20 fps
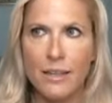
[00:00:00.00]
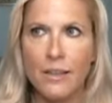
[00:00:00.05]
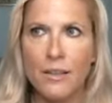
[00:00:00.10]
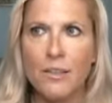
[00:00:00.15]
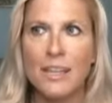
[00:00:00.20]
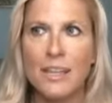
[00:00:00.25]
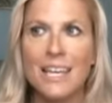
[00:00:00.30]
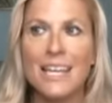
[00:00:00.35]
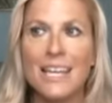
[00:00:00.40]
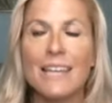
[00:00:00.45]

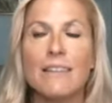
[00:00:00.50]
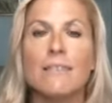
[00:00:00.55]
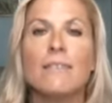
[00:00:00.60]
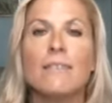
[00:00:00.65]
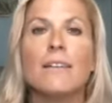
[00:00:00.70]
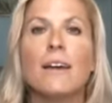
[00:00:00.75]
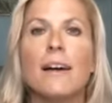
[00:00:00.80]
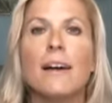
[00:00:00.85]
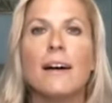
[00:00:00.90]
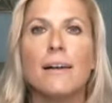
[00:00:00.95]
the
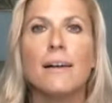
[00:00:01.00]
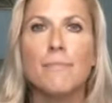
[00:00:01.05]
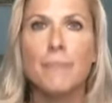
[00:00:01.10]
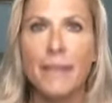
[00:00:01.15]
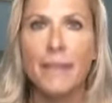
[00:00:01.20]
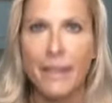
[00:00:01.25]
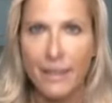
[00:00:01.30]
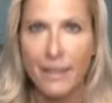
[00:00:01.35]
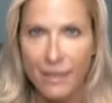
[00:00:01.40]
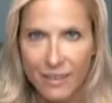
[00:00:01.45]

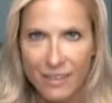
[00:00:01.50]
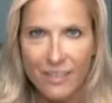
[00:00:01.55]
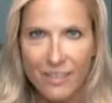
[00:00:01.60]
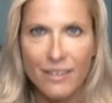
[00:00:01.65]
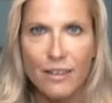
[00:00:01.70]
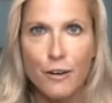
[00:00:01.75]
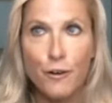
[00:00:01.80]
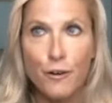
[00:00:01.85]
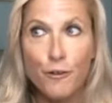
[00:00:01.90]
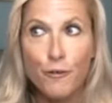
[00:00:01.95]
incoming
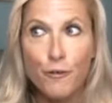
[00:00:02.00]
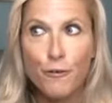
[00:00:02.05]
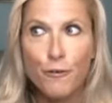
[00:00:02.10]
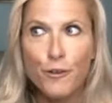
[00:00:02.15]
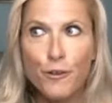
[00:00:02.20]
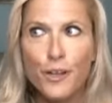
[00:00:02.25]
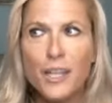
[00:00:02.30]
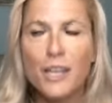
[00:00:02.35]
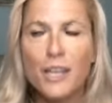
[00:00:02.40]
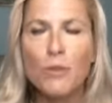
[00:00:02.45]

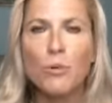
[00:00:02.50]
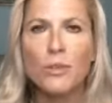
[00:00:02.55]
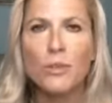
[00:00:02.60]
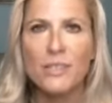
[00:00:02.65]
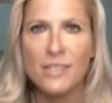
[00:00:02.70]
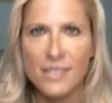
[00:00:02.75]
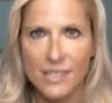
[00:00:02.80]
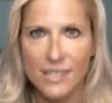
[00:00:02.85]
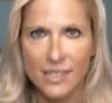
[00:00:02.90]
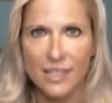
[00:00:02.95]

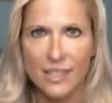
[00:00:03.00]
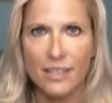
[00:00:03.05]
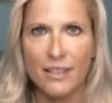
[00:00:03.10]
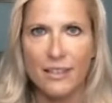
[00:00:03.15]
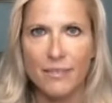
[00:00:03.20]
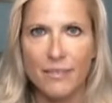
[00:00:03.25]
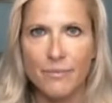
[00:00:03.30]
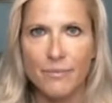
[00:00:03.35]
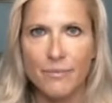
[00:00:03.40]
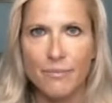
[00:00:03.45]

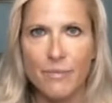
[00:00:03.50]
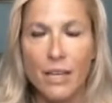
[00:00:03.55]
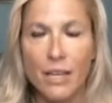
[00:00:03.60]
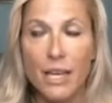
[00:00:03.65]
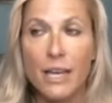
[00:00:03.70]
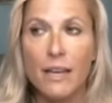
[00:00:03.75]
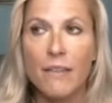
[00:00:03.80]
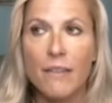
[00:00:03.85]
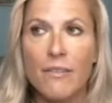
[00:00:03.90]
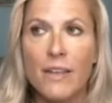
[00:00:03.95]
frequency
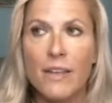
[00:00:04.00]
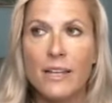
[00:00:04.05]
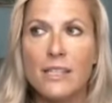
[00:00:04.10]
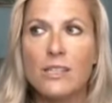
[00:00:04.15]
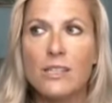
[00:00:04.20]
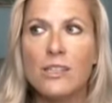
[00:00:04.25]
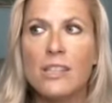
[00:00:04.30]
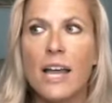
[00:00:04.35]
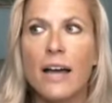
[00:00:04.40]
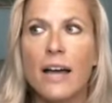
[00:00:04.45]
that
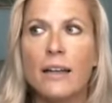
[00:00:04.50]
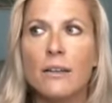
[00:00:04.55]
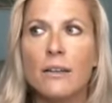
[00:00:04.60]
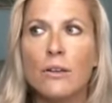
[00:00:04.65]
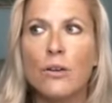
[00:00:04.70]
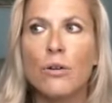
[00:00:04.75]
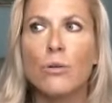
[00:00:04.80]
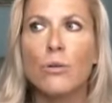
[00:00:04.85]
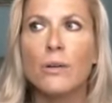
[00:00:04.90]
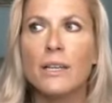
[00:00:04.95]
is then
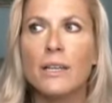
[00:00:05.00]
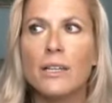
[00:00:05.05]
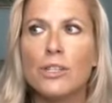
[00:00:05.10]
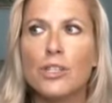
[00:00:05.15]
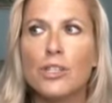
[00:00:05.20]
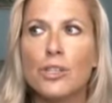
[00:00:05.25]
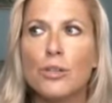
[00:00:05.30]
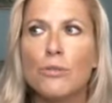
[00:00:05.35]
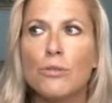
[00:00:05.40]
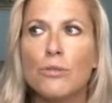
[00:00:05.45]
going
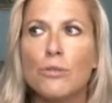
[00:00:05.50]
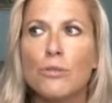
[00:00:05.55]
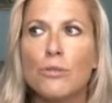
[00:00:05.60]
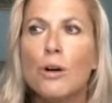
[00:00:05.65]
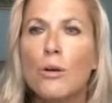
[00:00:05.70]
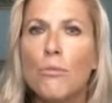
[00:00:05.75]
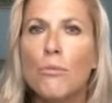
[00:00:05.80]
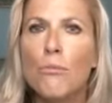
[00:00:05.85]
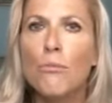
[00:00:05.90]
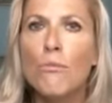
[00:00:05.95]
to
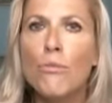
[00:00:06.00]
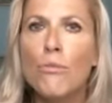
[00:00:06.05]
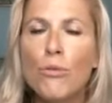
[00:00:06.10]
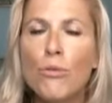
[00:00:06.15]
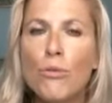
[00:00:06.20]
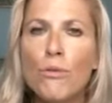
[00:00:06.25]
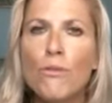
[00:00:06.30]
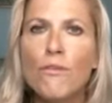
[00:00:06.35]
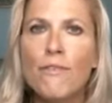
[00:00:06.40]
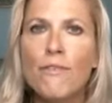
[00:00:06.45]

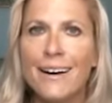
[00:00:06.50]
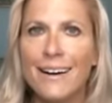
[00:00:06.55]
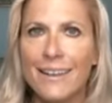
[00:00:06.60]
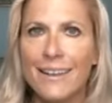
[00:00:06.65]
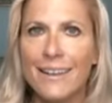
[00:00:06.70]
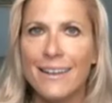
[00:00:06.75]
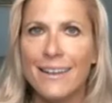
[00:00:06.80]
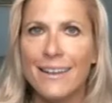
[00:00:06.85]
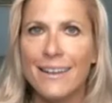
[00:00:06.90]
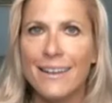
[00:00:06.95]
move
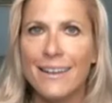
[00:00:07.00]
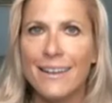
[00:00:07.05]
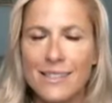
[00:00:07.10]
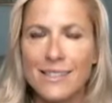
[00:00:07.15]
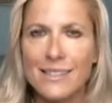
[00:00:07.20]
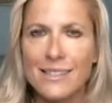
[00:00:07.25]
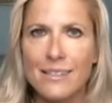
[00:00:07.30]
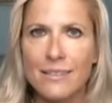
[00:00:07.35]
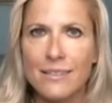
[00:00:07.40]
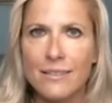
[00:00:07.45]

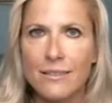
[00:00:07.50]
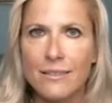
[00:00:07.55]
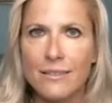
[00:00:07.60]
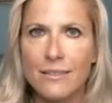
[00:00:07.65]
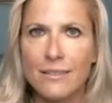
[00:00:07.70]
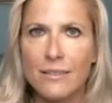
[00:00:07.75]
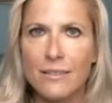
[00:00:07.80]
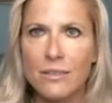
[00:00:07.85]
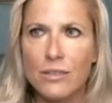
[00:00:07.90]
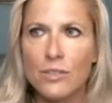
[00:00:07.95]
us
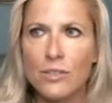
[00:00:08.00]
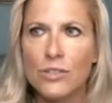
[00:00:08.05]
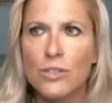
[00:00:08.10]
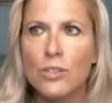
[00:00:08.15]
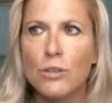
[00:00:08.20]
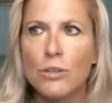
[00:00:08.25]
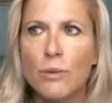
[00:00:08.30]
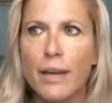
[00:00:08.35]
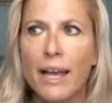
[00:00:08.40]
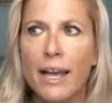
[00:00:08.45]

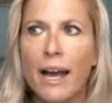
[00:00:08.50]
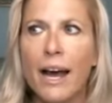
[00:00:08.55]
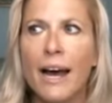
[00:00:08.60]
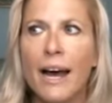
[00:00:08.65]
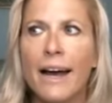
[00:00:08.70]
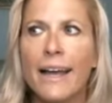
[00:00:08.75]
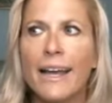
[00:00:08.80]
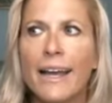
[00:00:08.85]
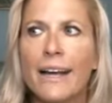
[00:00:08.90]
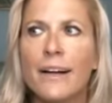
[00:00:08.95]
to a
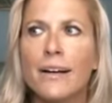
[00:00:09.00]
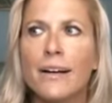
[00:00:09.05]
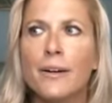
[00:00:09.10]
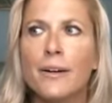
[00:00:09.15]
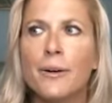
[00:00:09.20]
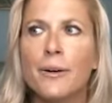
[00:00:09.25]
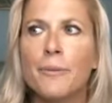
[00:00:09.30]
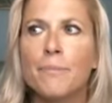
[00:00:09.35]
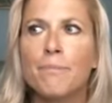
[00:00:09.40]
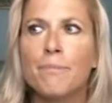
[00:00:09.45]

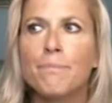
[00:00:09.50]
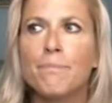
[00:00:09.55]
higher,